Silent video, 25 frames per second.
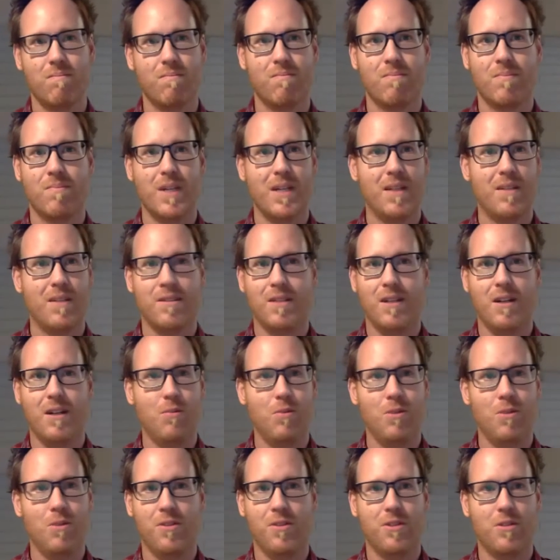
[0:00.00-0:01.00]
that's not
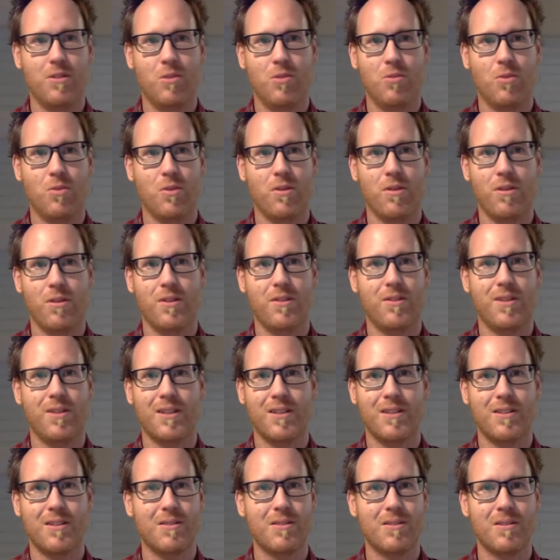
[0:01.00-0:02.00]
really someone worth listening
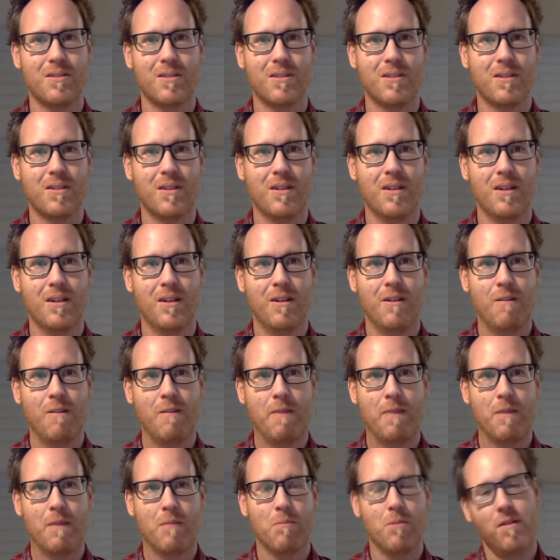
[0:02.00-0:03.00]
to.
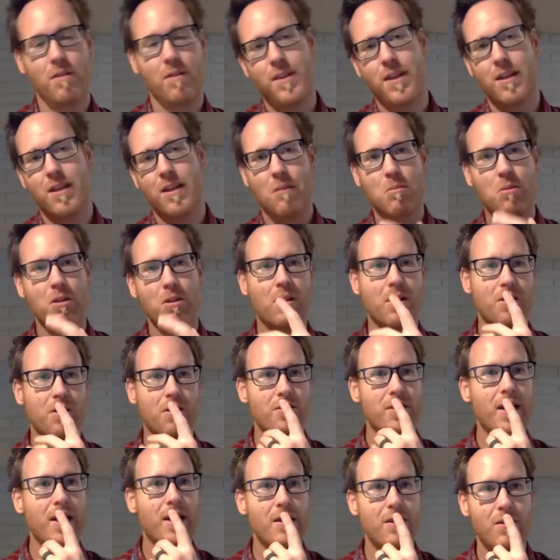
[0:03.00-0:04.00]
But if they come
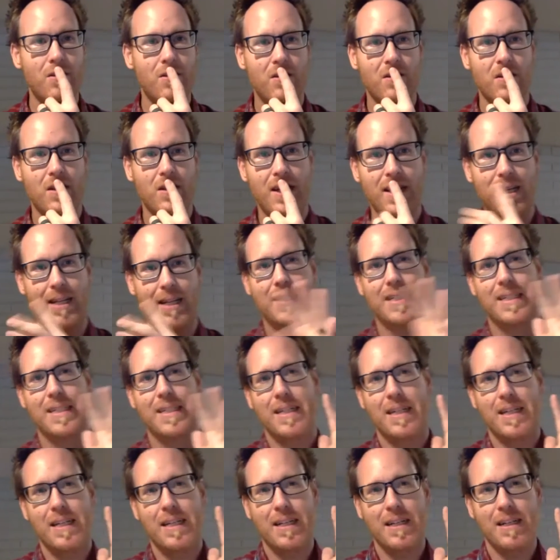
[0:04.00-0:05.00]
alongside you and they're like,
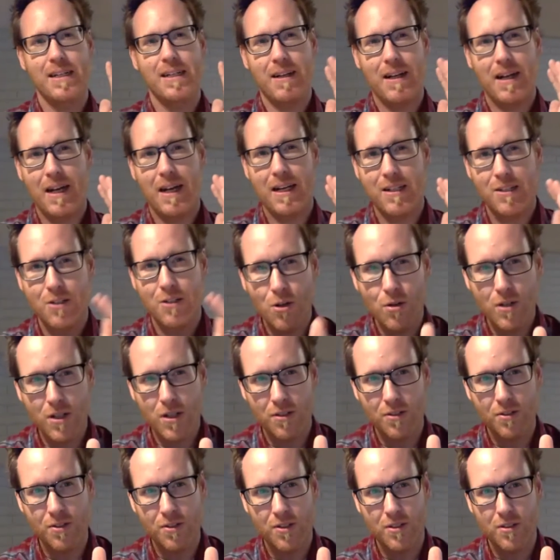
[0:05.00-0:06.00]
I
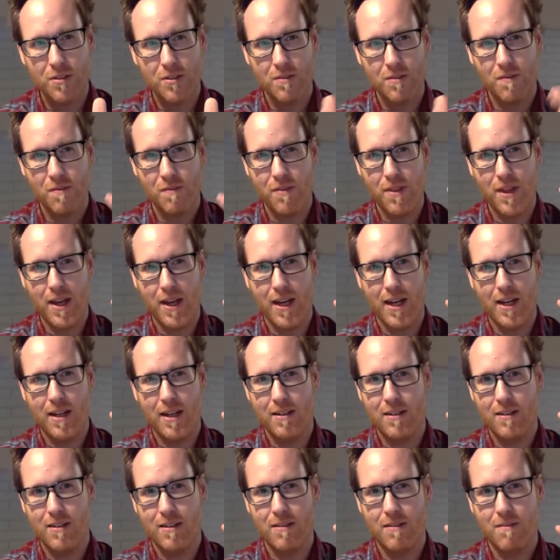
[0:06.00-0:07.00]
noticed that
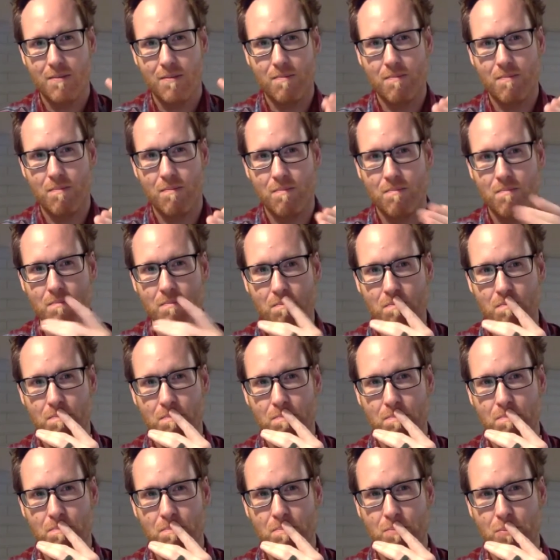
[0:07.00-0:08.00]

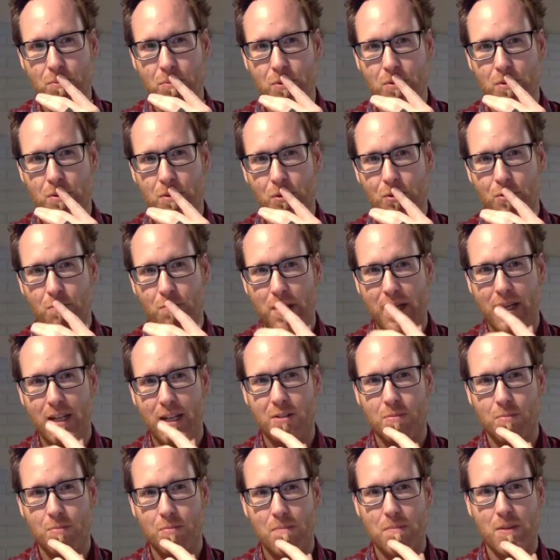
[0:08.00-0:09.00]
those
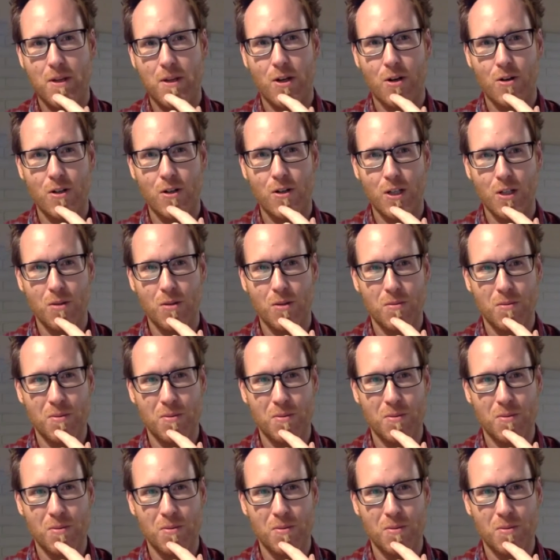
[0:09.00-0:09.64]
pants might be hurting you,